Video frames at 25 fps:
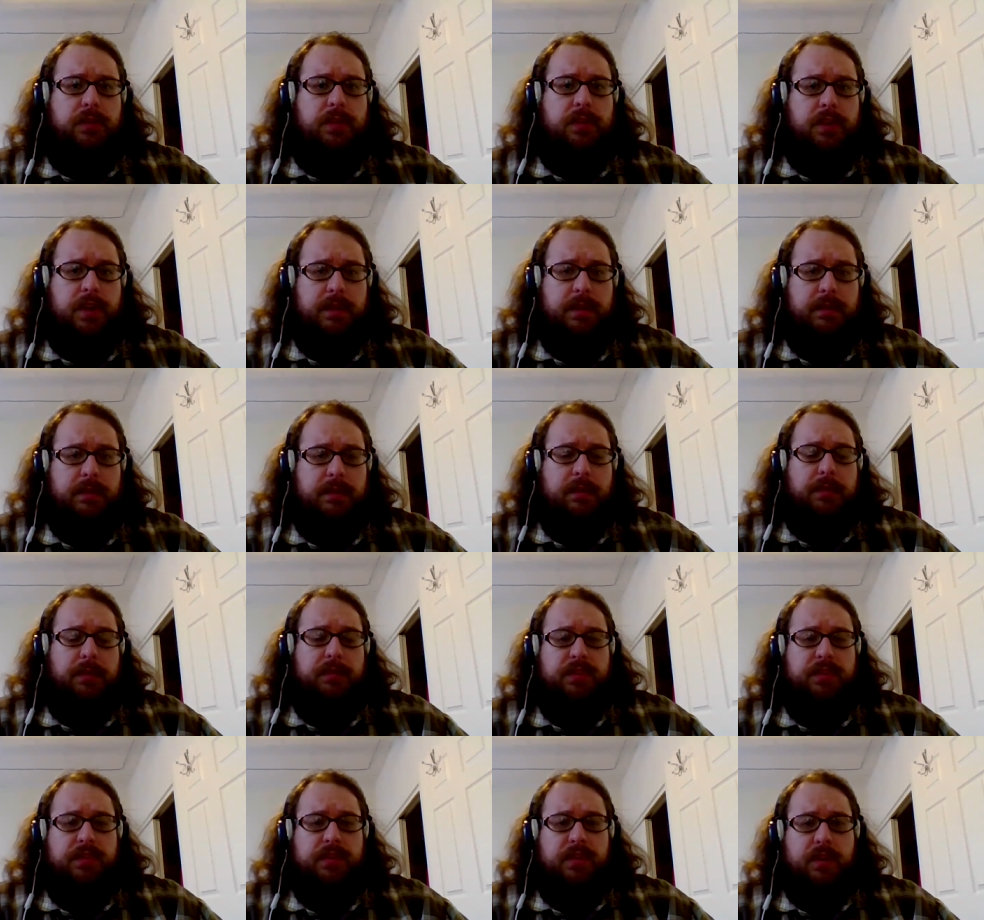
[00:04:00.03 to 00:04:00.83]
to give
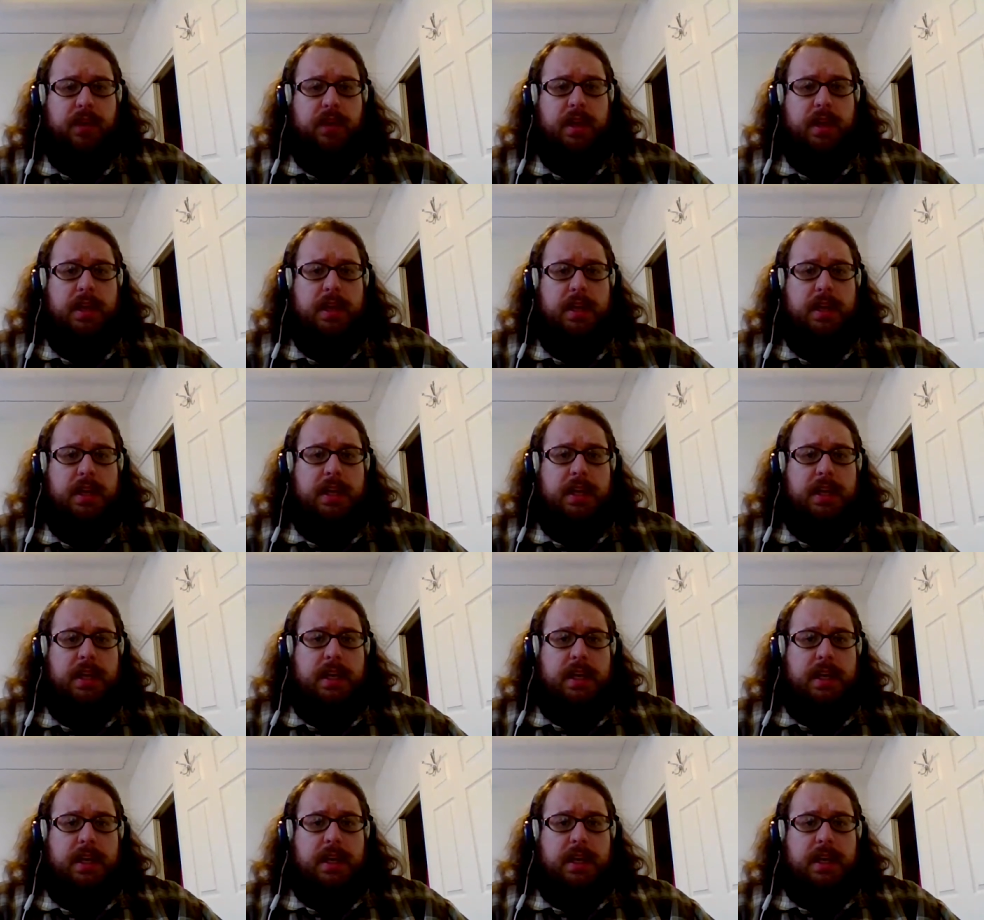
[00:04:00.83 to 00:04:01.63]
up soda
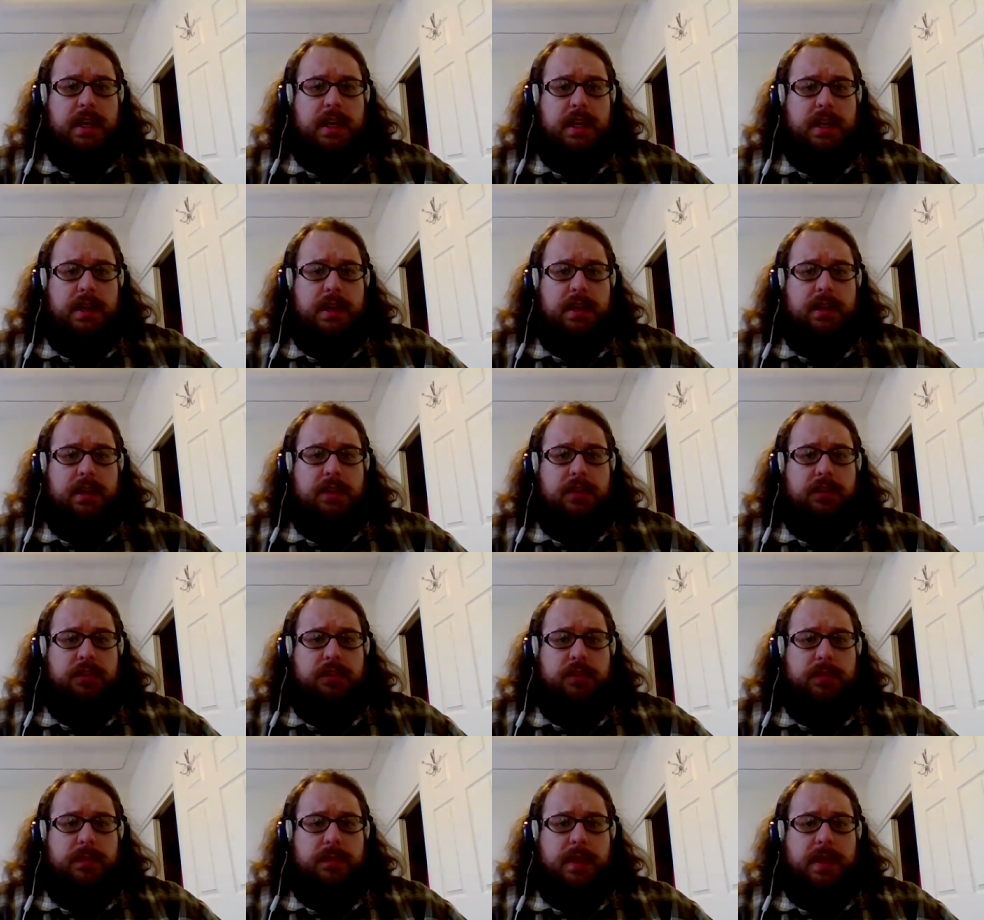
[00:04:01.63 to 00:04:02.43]

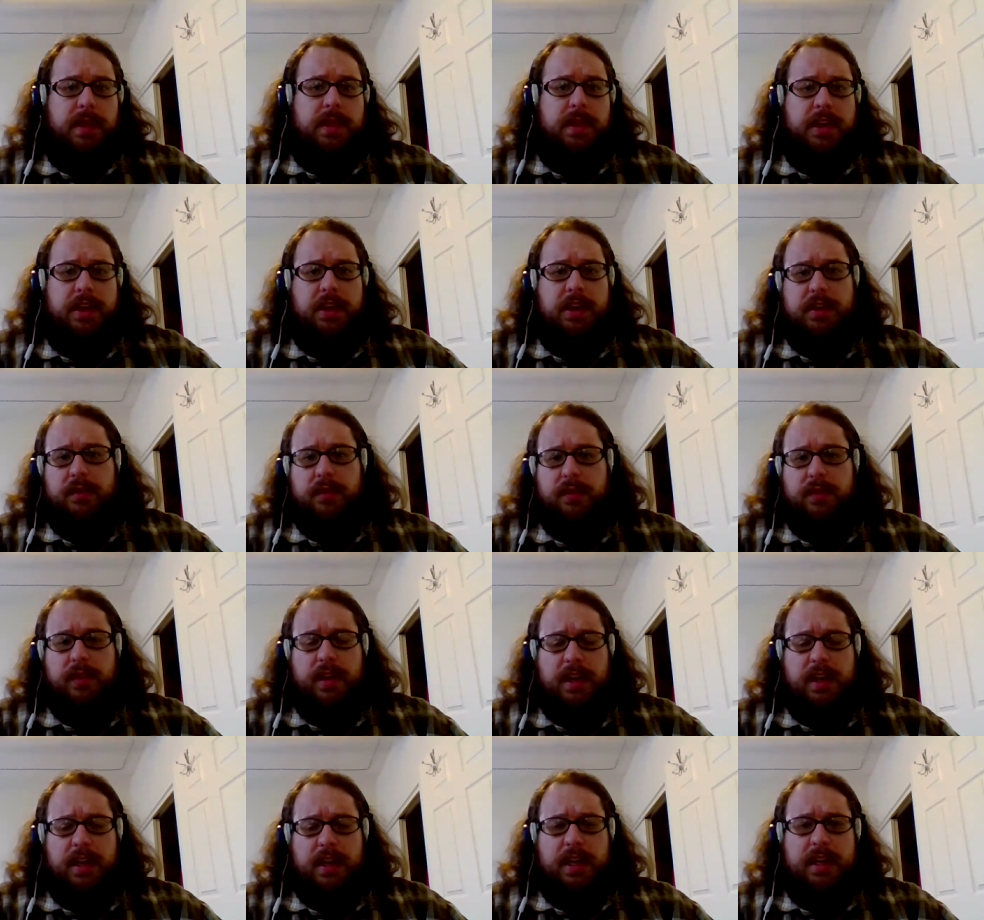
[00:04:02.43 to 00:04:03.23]
is you may think you
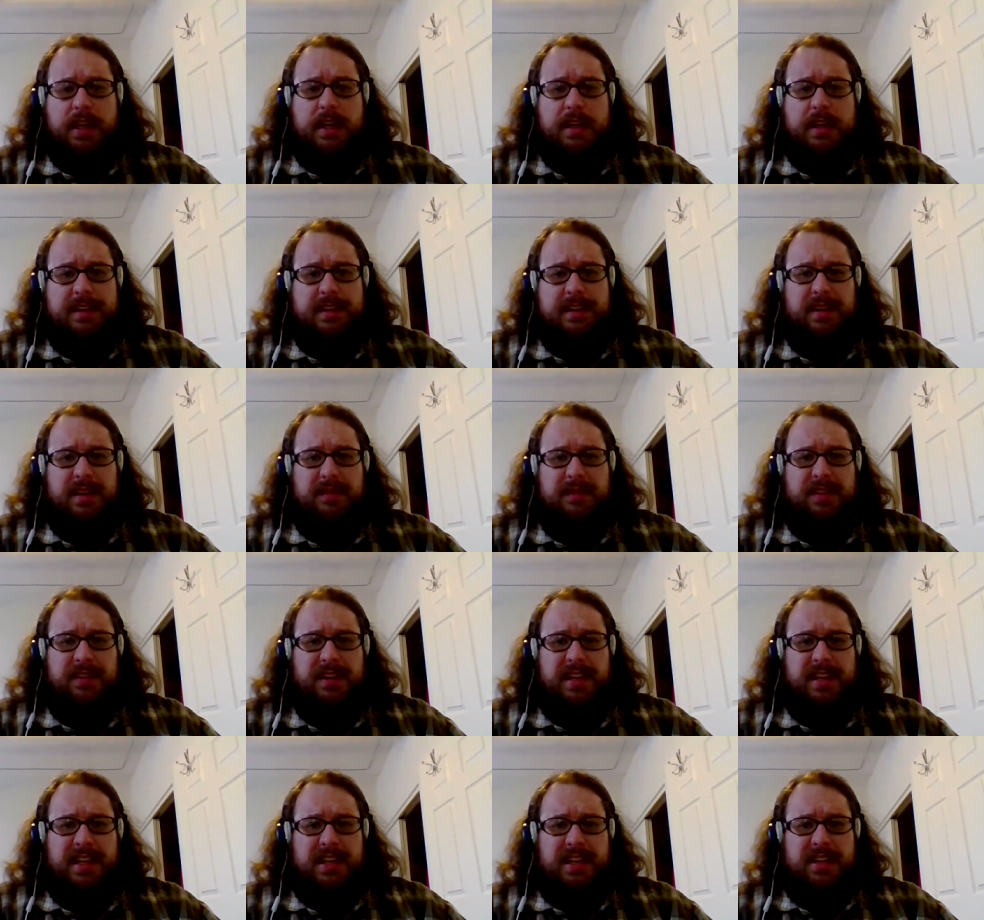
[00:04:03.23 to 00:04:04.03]
really need it and sometimes
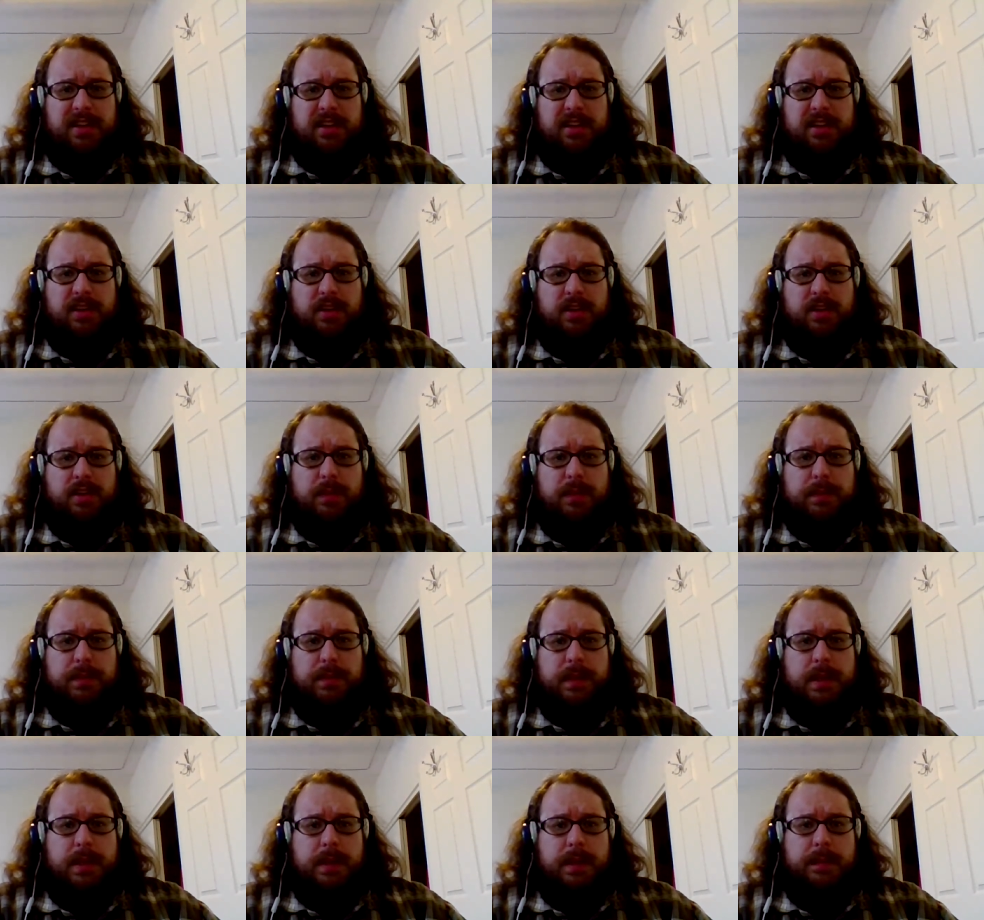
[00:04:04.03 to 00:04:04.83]
you kind of do,
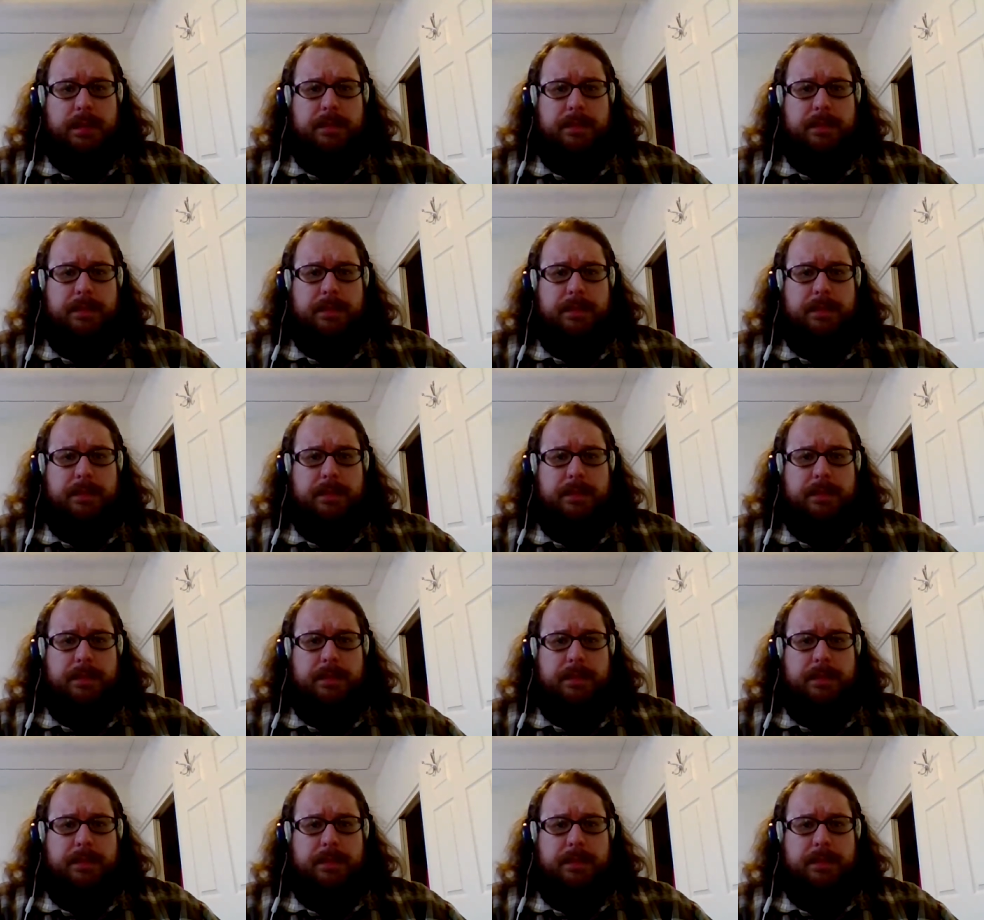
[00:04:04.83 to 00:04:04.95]
but